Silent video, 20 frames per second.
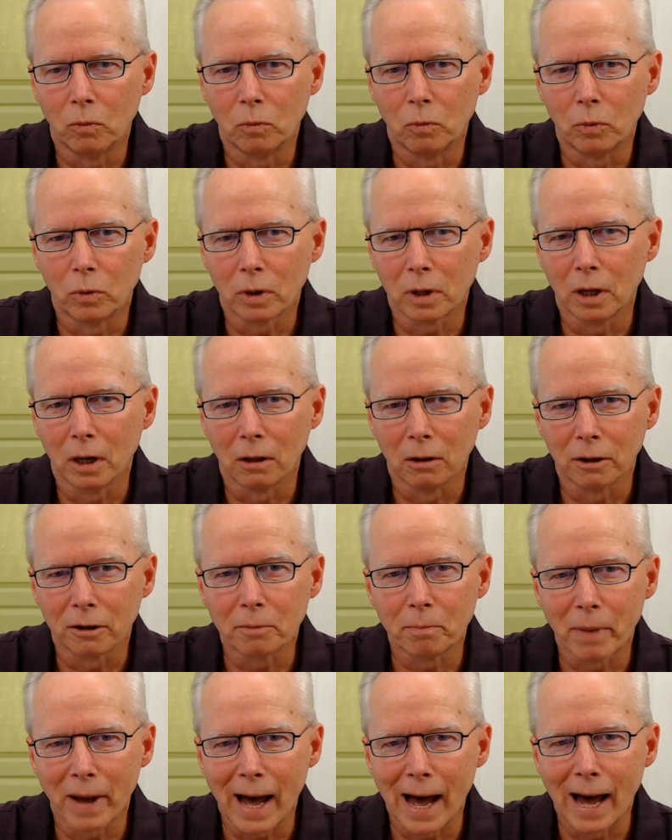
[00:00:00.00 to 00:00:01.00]
we're going to
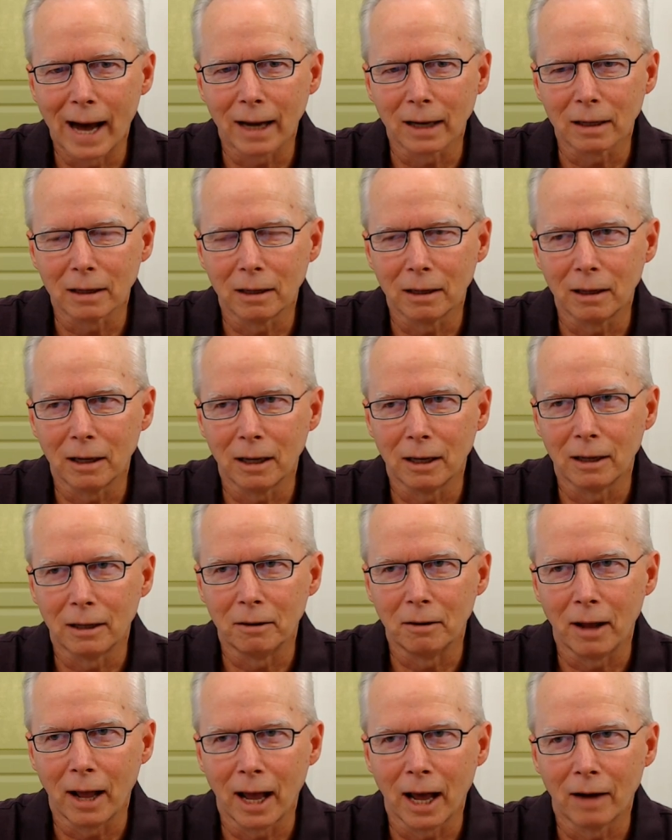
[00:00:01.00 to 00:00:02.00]
look back
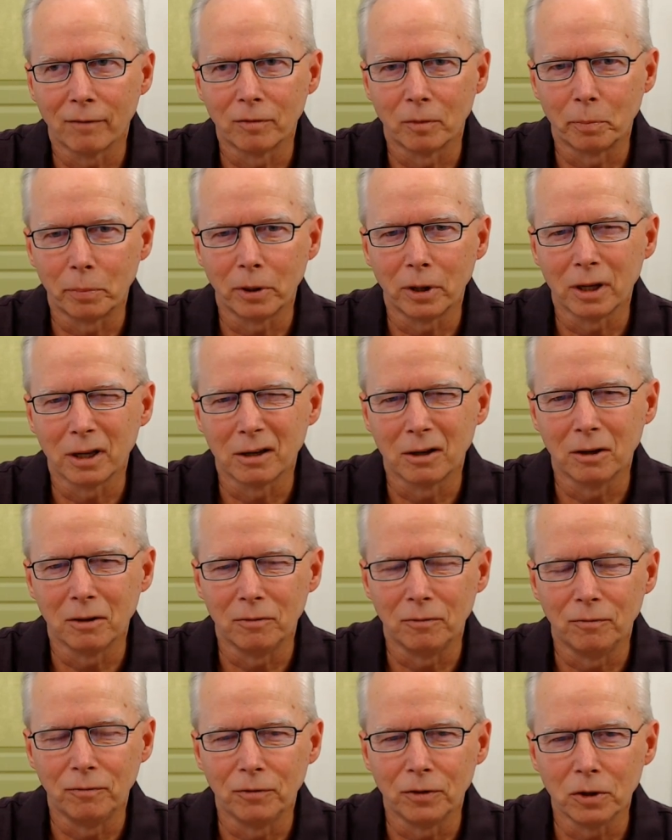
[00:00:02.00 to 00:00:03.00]
and have a pretty
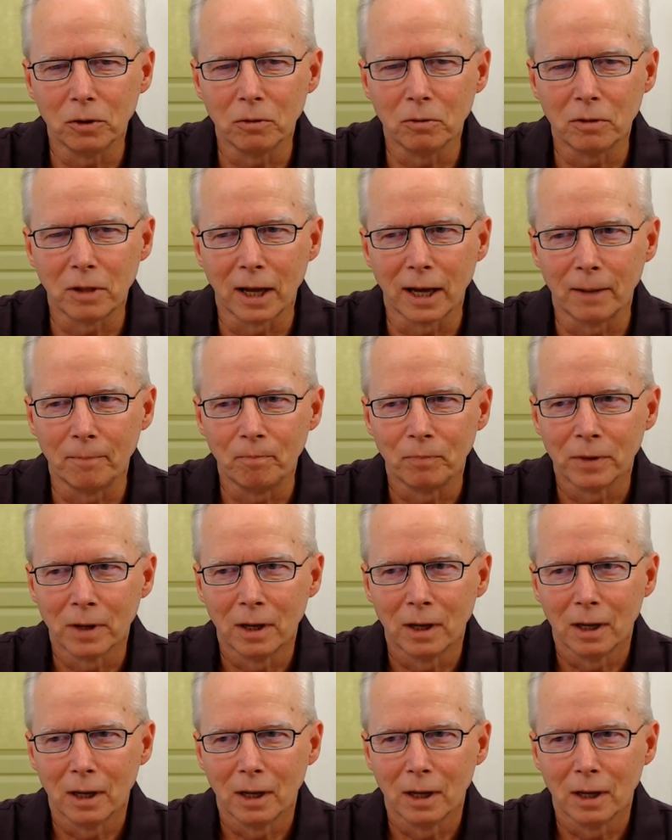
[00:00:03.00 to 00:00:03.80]
good view that